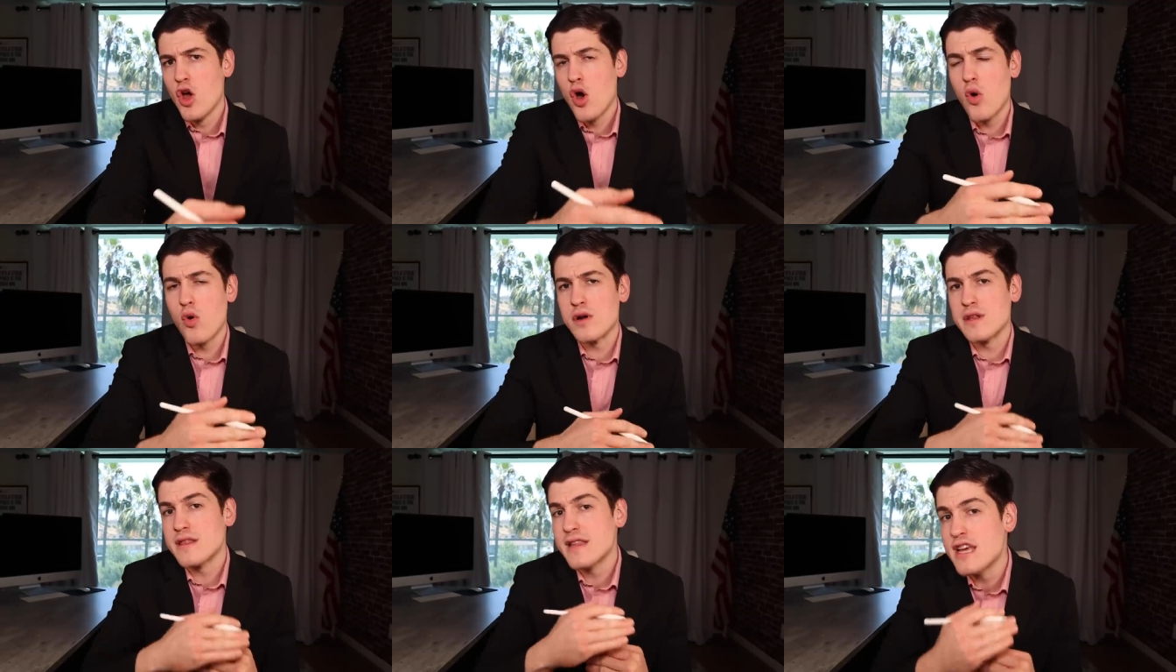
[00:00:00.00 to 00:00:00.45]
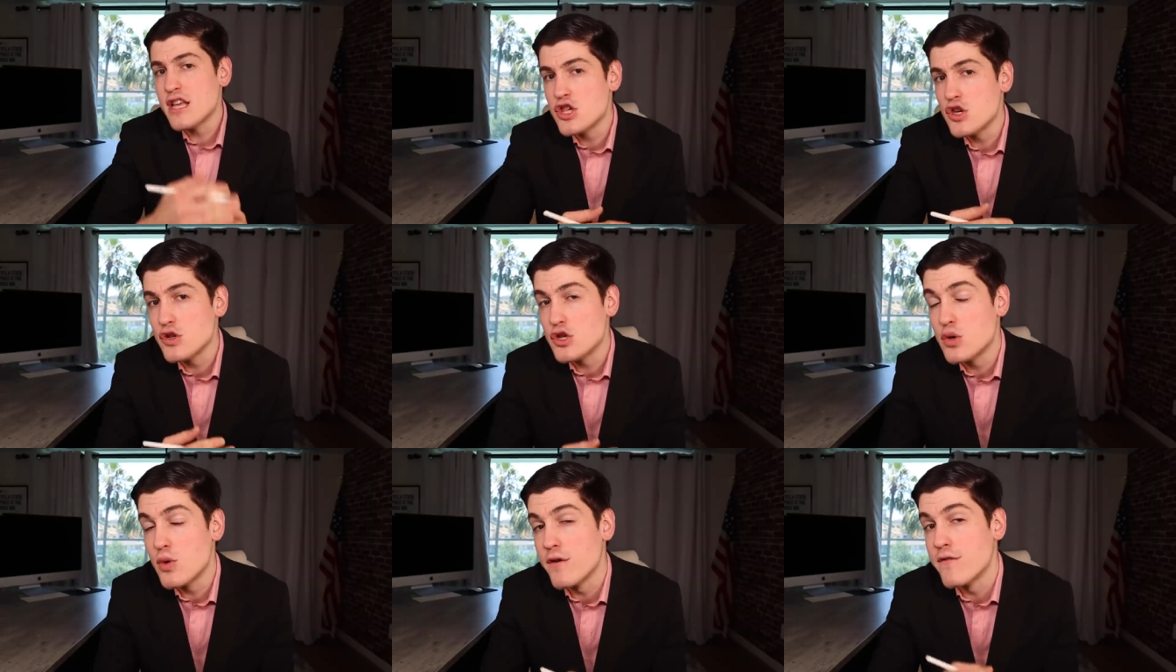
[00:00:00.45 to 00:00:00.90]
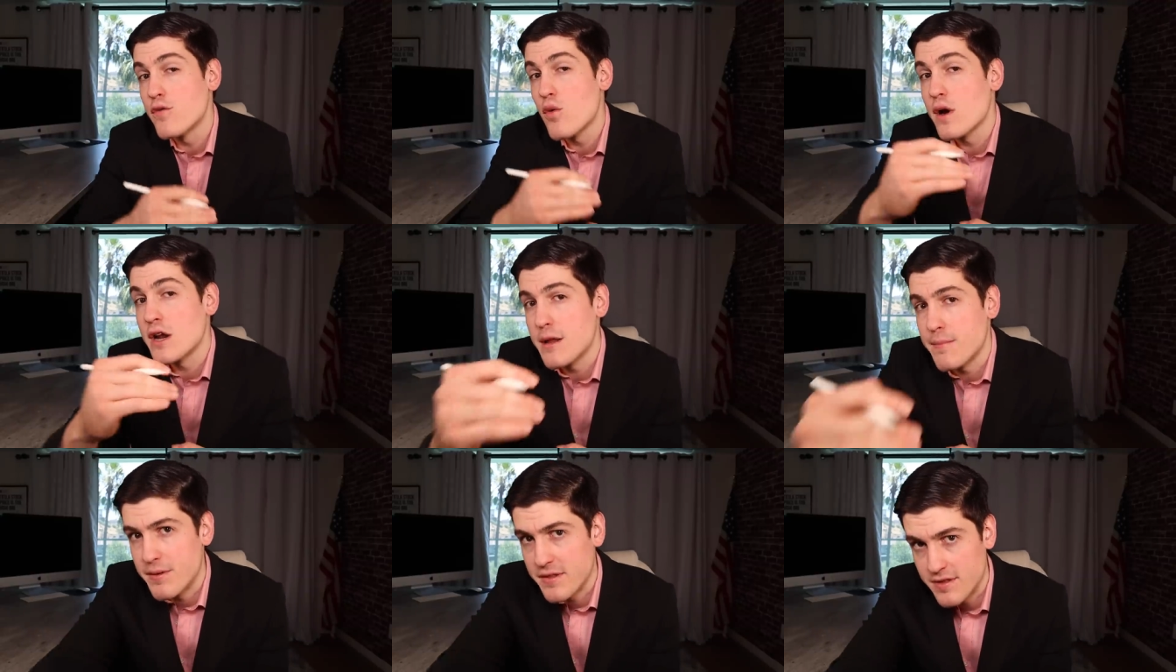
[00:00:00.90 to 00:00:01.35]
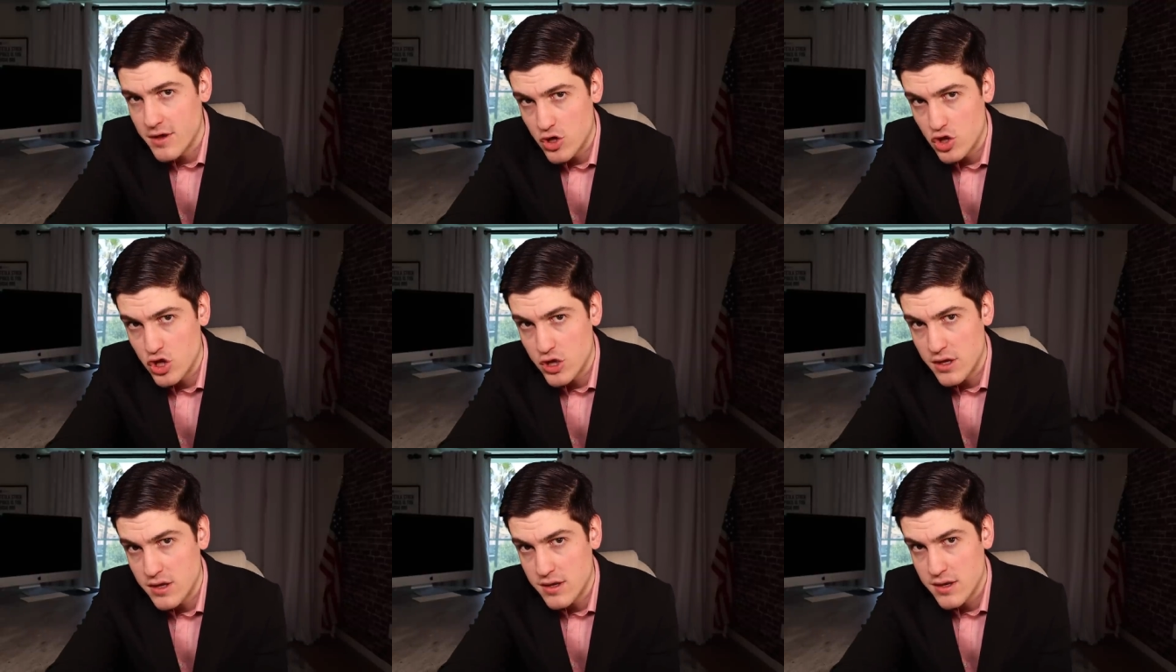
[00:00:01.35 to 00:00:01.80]
or lead you to avoid a
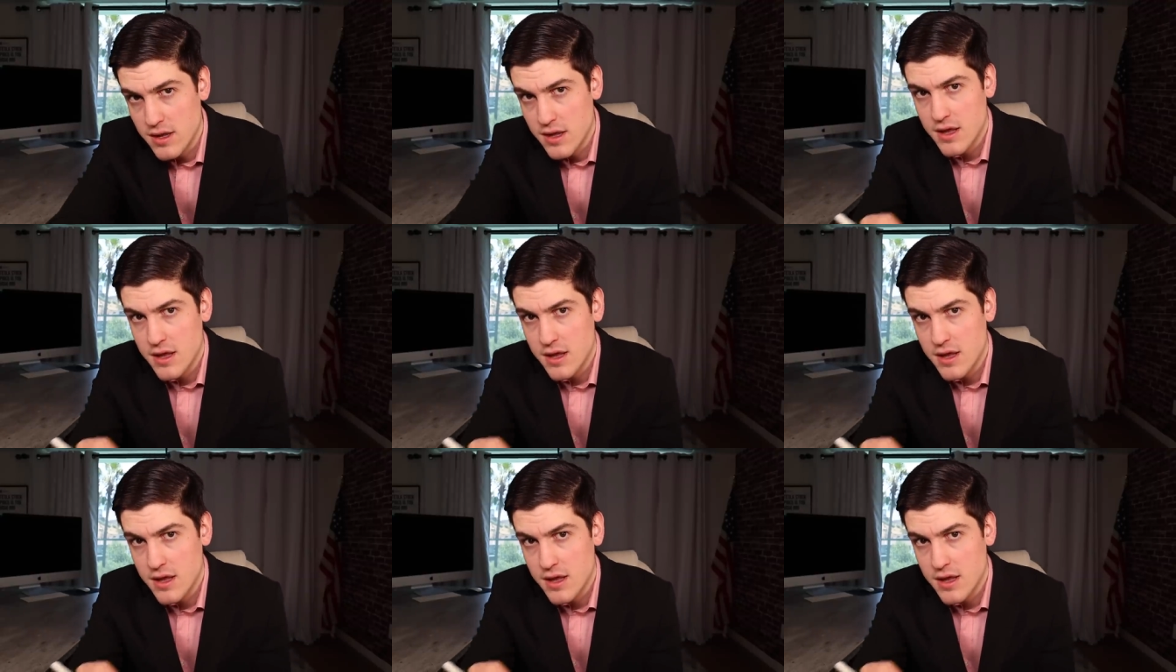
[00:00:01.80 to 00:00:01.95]
position.